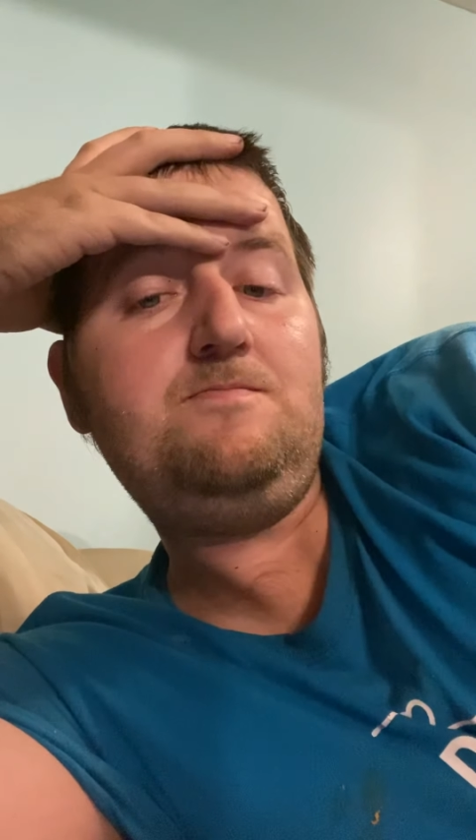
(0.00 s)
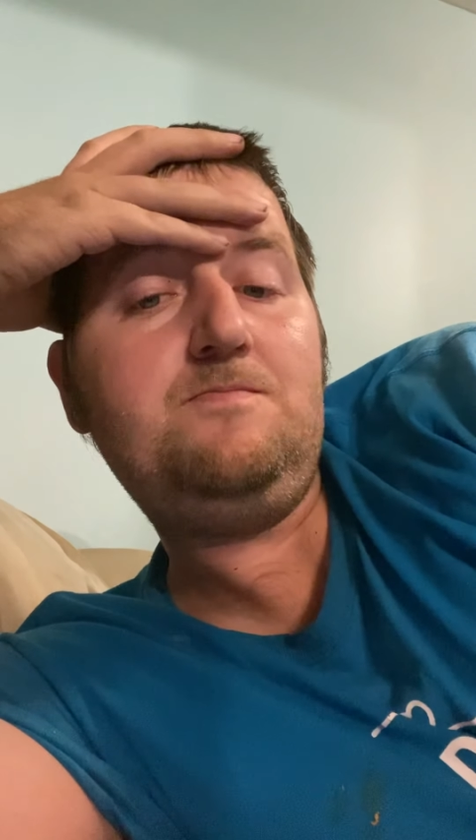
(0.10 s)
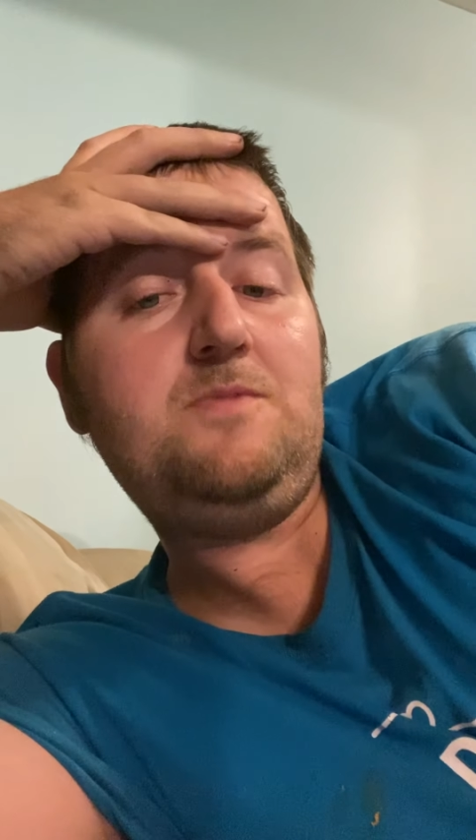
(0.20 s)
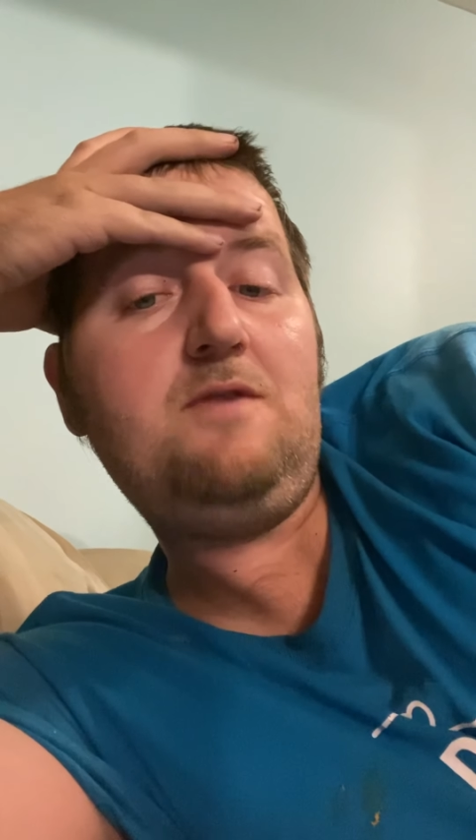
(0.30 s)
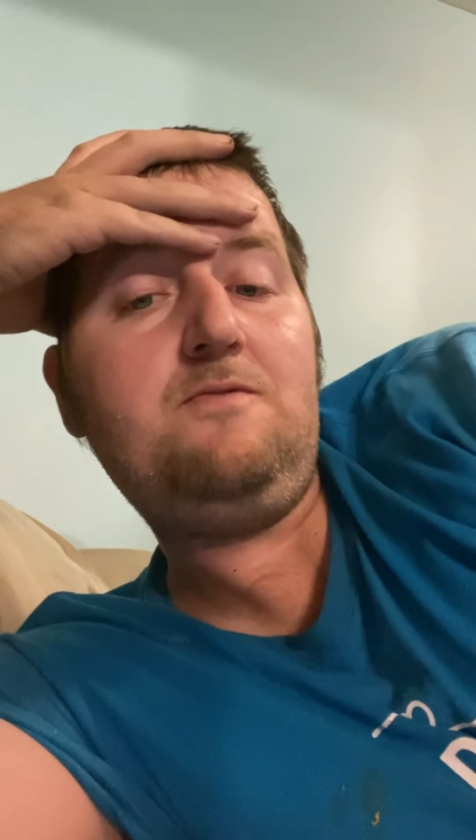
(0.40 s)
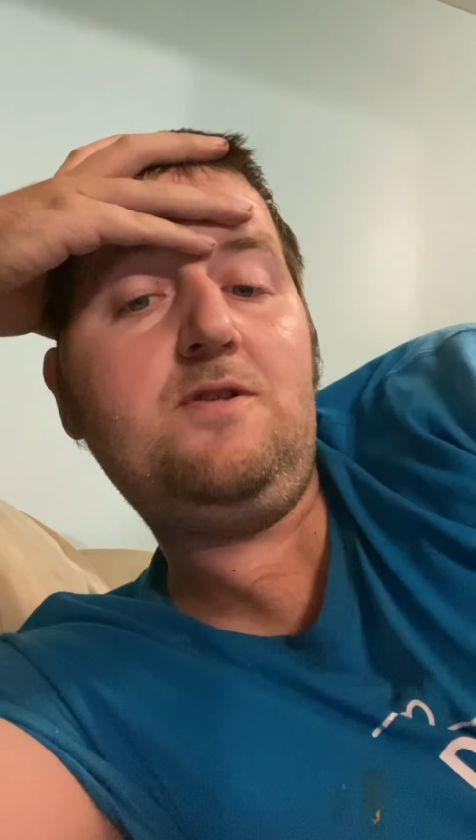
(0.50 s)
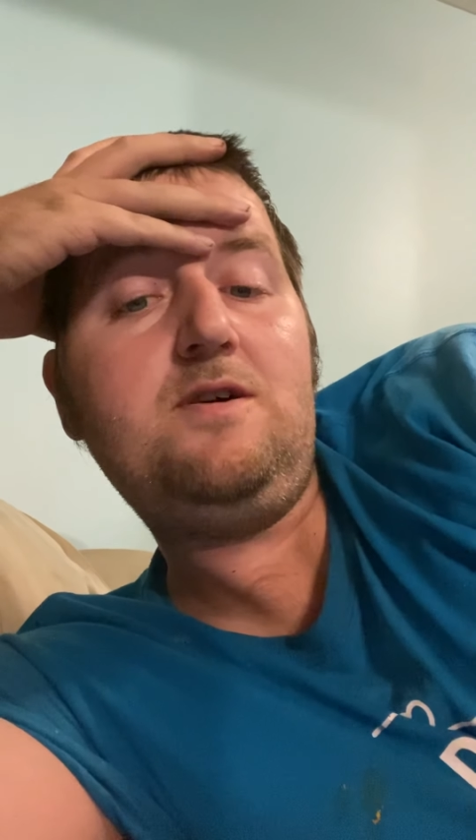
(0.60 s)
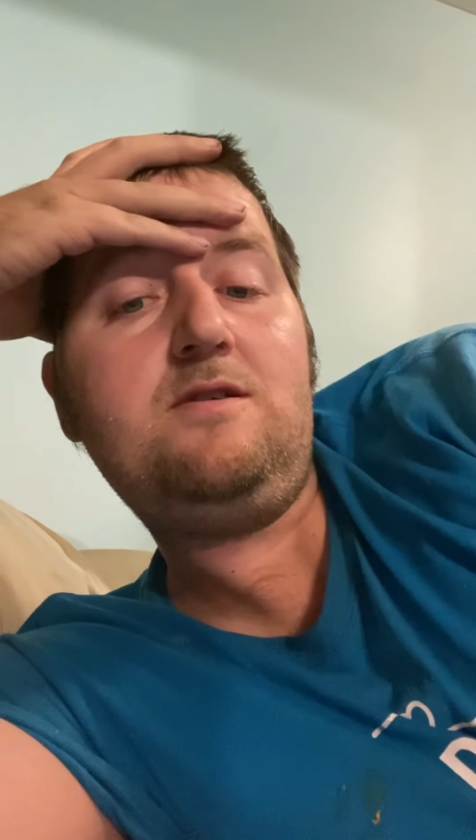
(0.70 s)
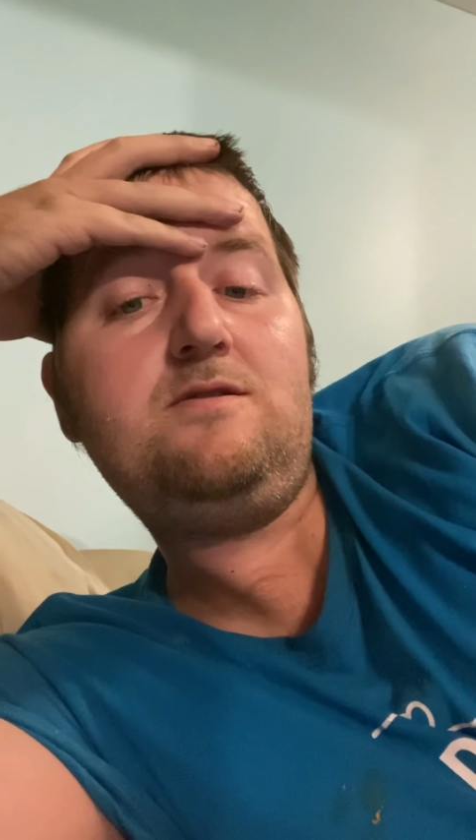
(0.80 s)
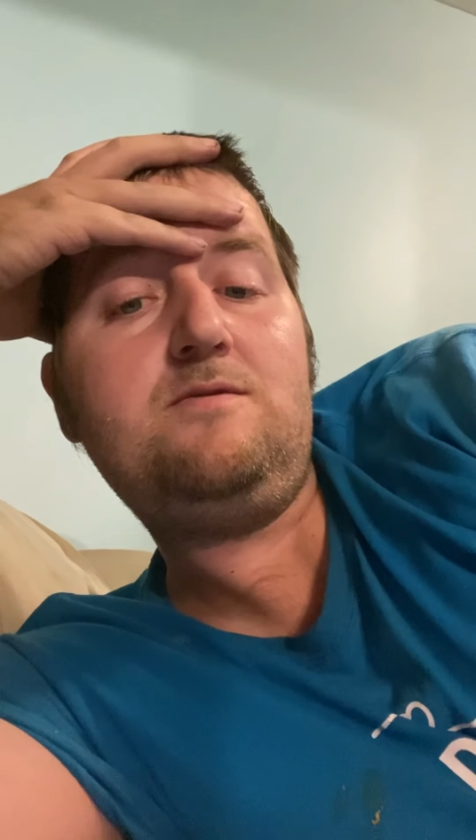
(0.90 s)

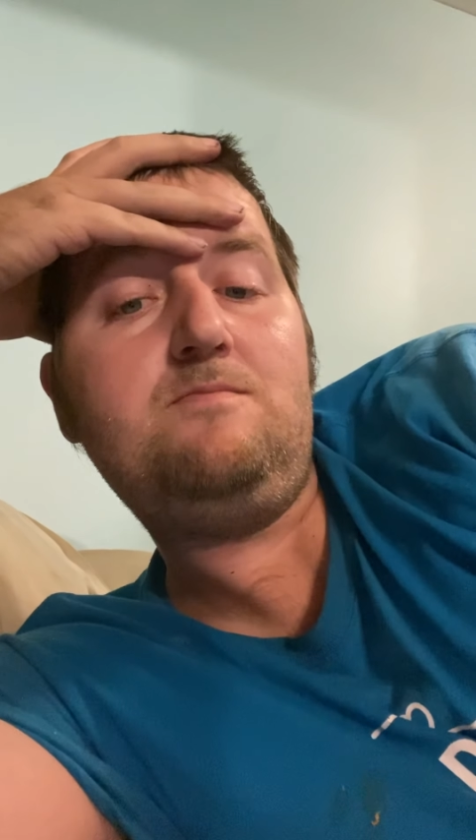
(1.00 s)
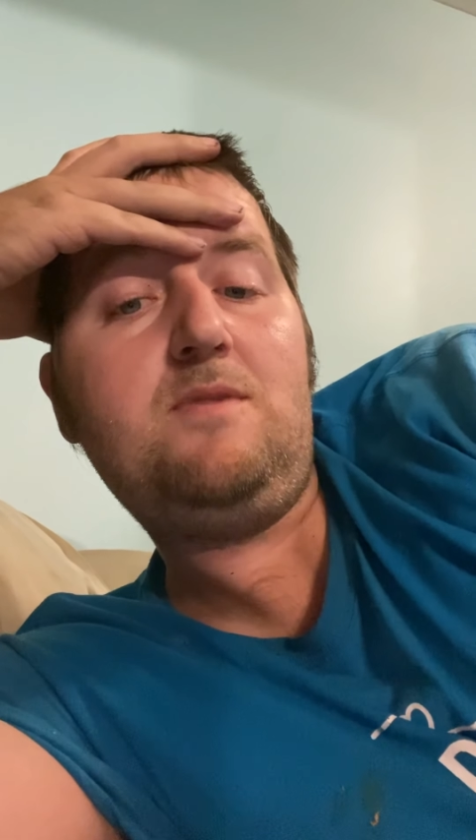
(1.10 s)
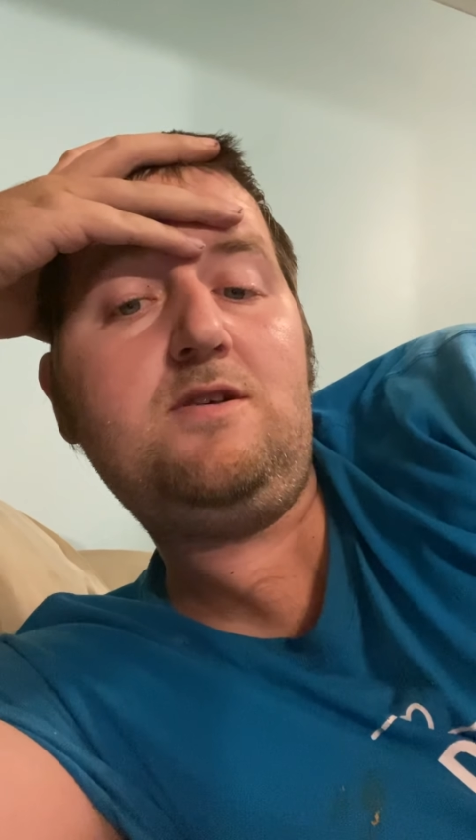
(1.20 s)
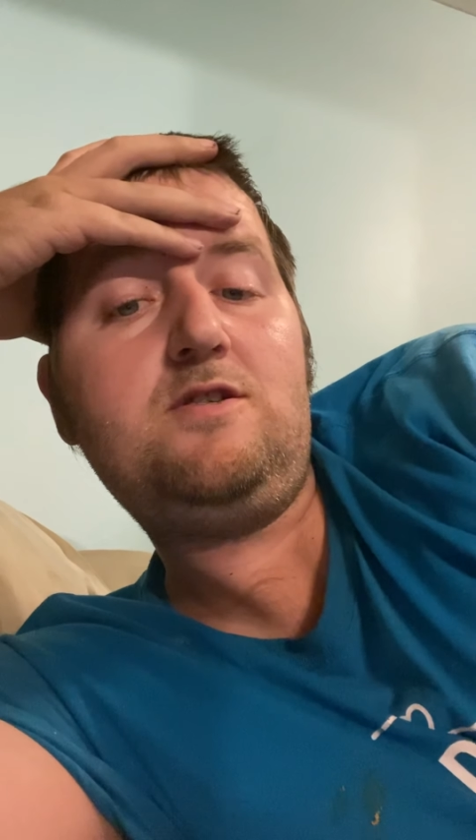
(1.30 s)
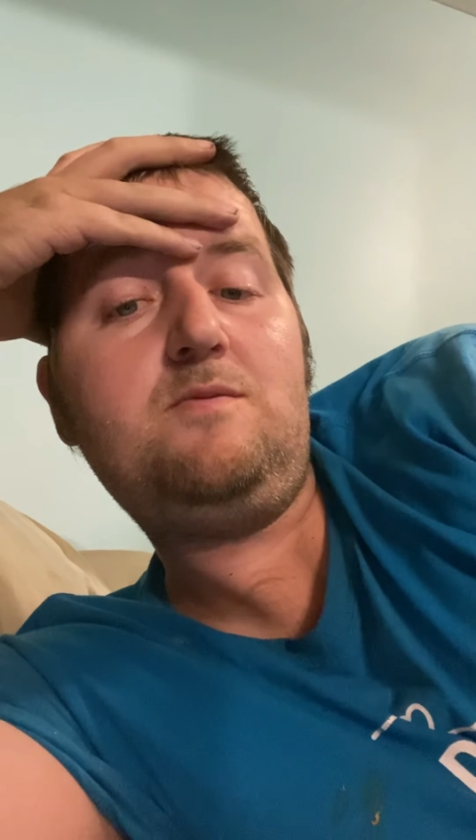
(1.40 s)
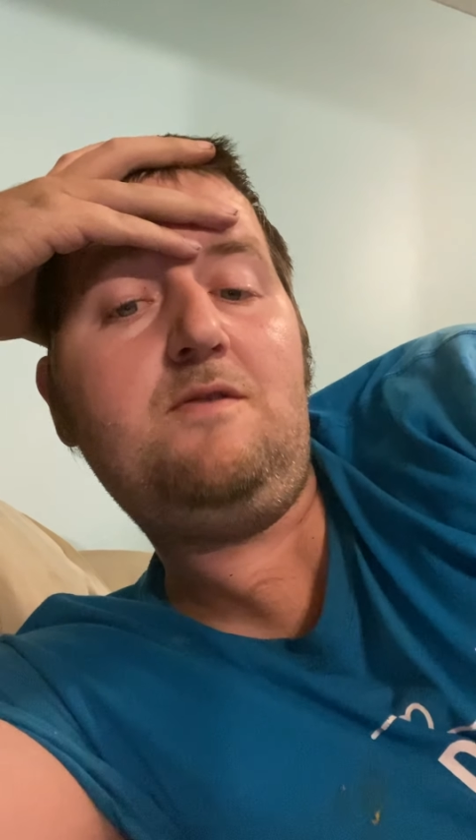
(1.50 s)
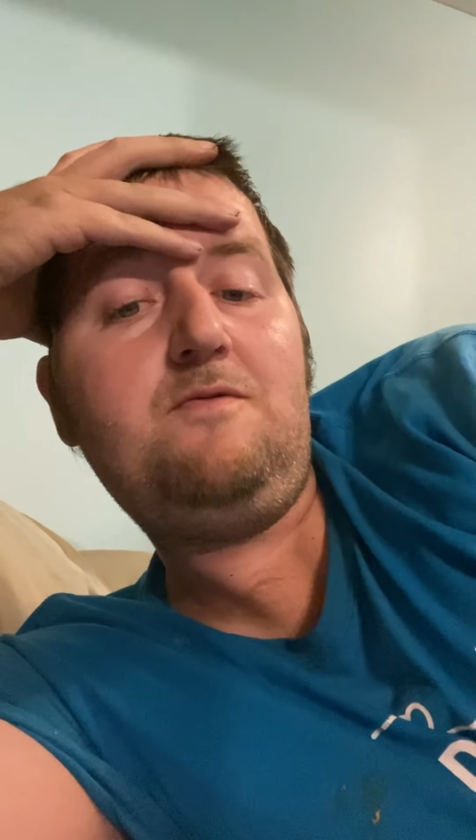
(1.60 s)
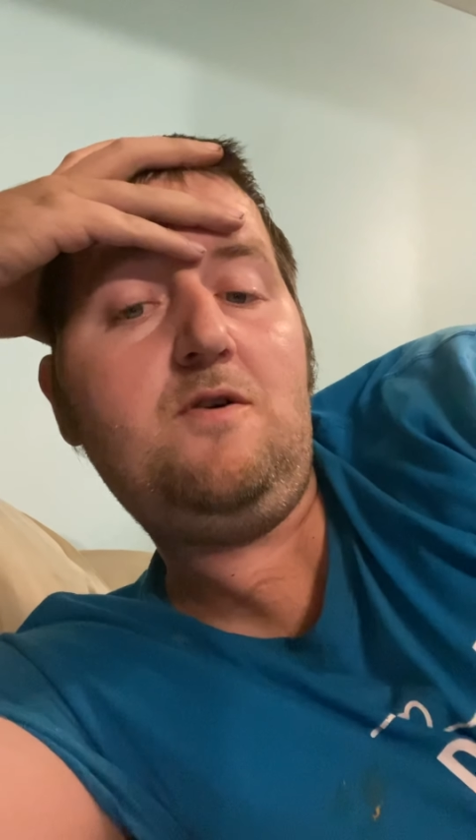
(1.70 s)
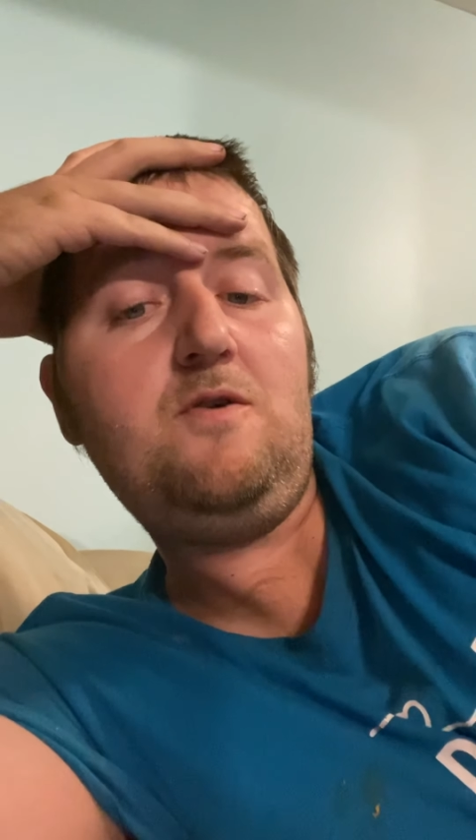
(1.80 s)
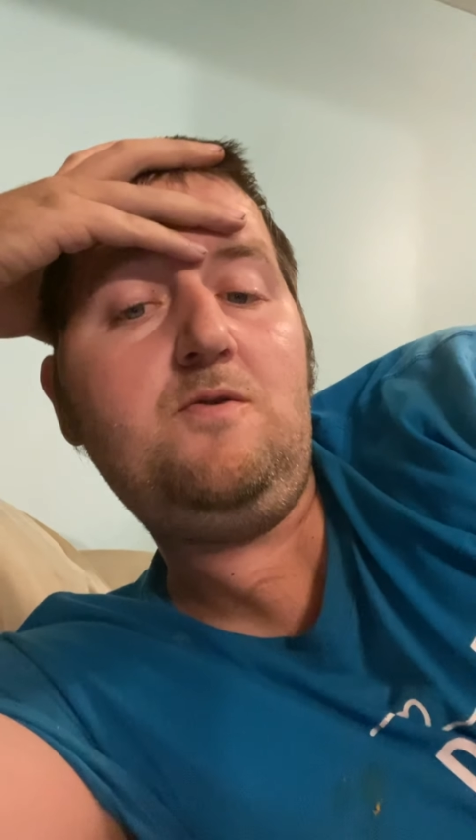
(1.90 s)
Netflix, messing on my
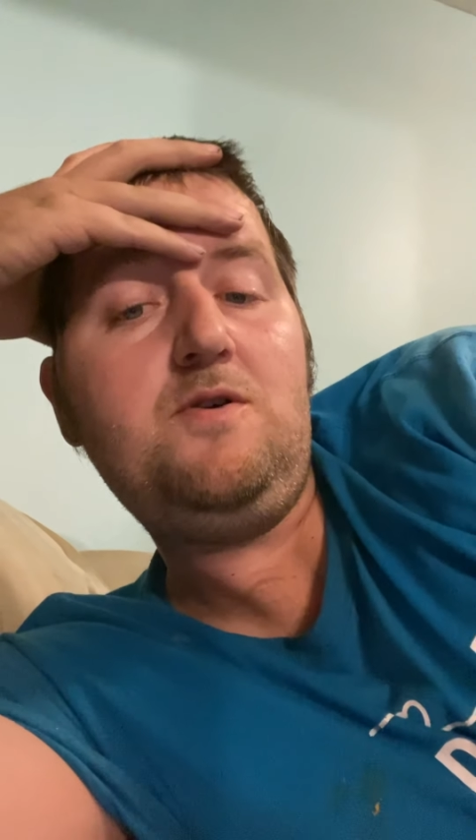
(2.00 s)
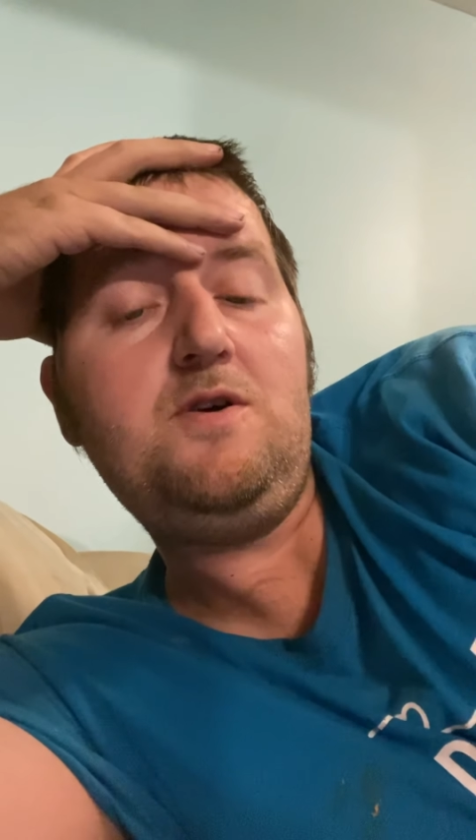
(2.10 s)
phone,